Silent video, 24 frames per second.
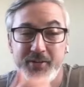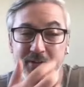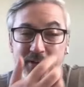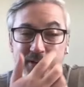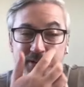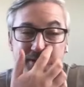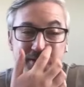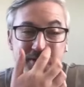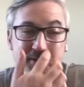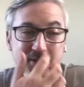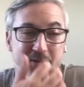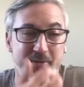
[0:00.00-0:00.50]
really
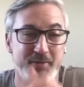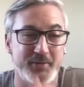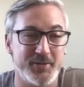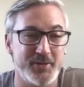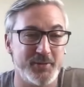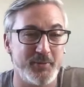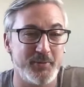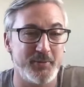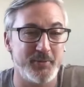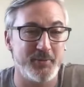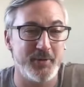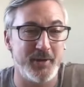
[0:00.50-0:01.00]
excited
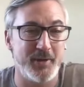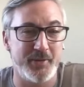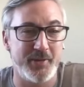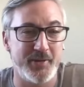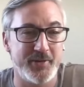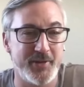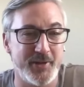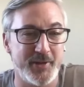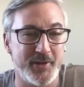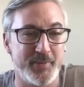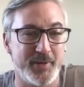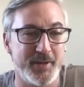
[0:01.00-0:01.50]
to work
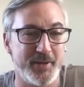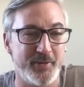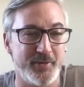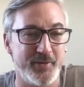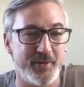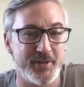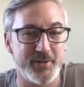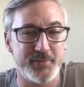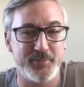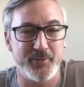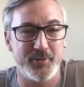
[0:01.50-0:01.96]
with Adobe on